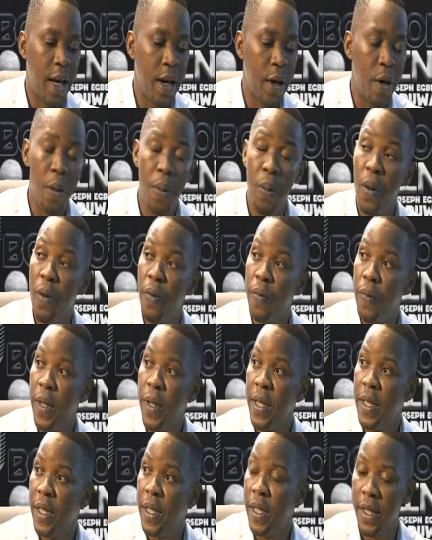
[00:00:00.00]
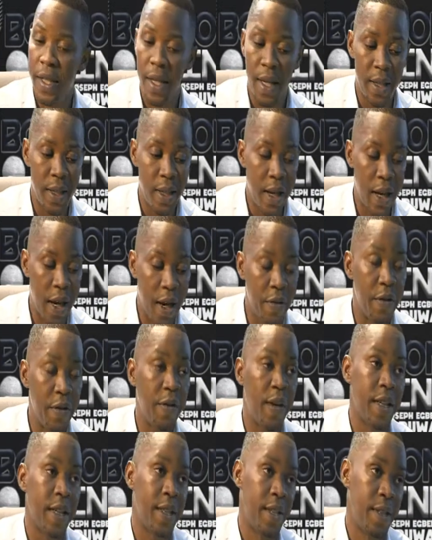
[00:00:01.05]
are a couple of places that they have the
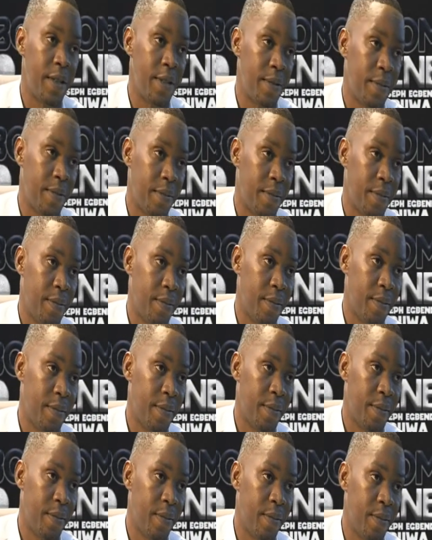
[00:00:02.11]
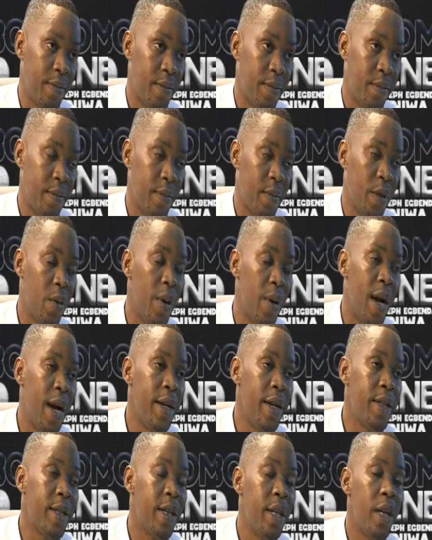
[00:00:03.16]
vaccine,
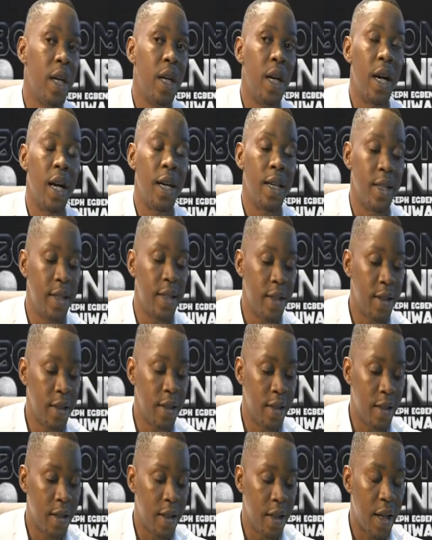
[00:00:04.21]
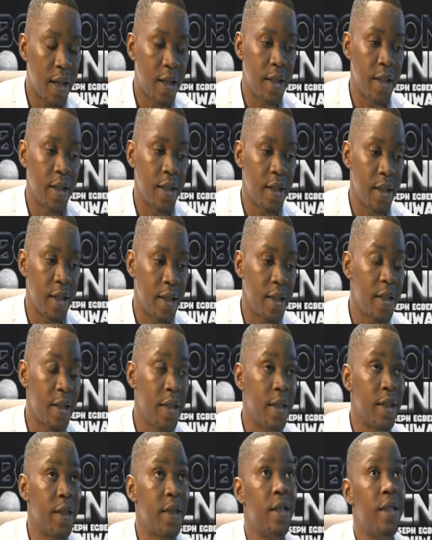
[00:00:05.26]
right? And as it
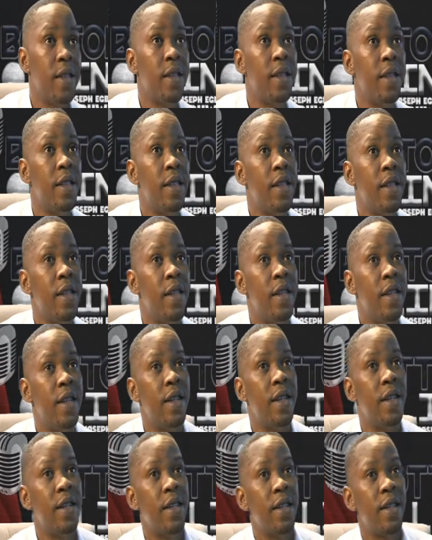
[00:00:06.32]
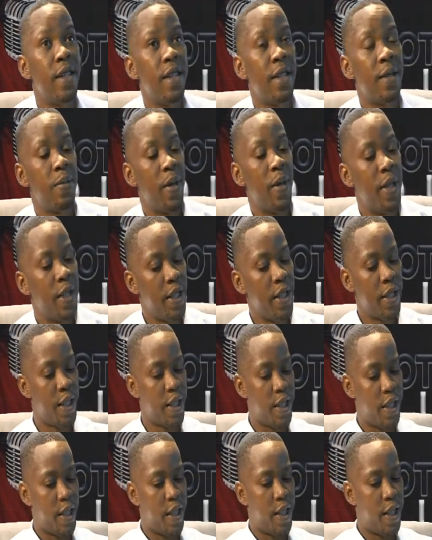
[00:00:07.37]
is, these
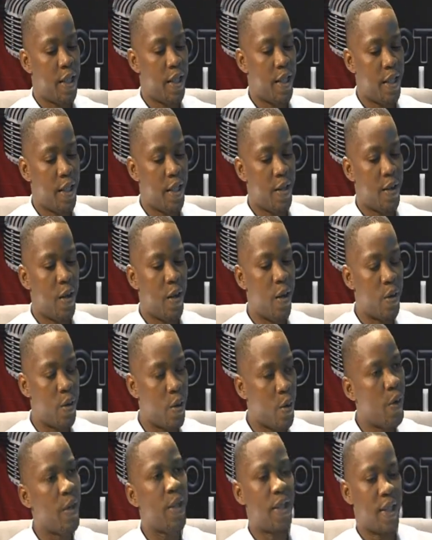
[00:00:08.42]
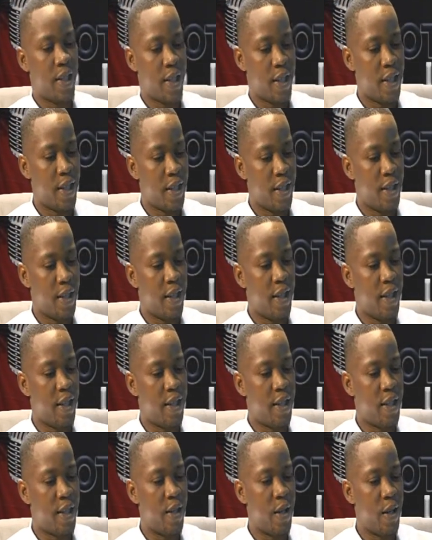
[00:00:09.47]
places, although
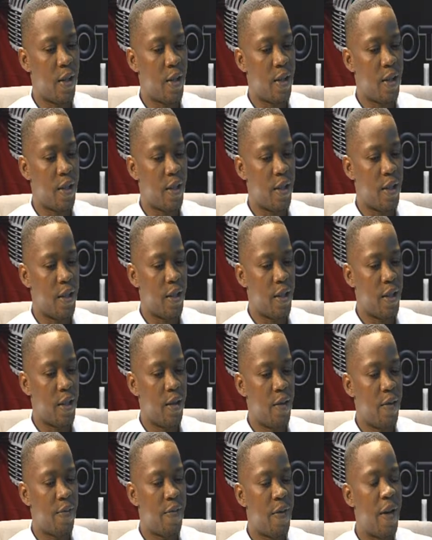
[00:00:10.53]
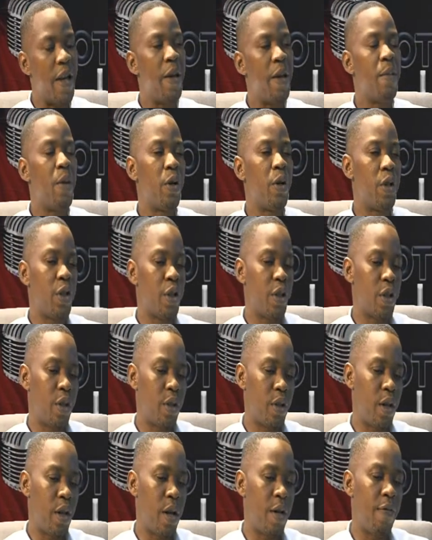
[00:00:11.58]
it's not very much
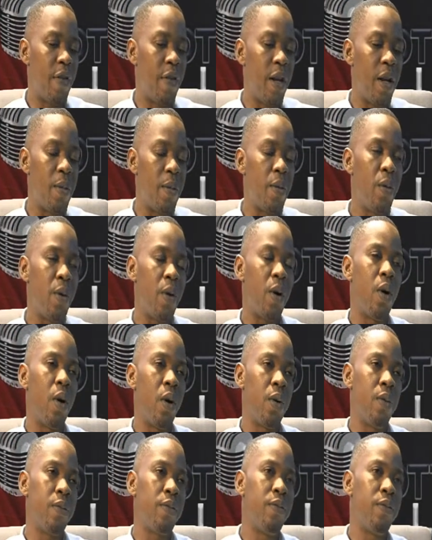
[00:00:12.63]
available, or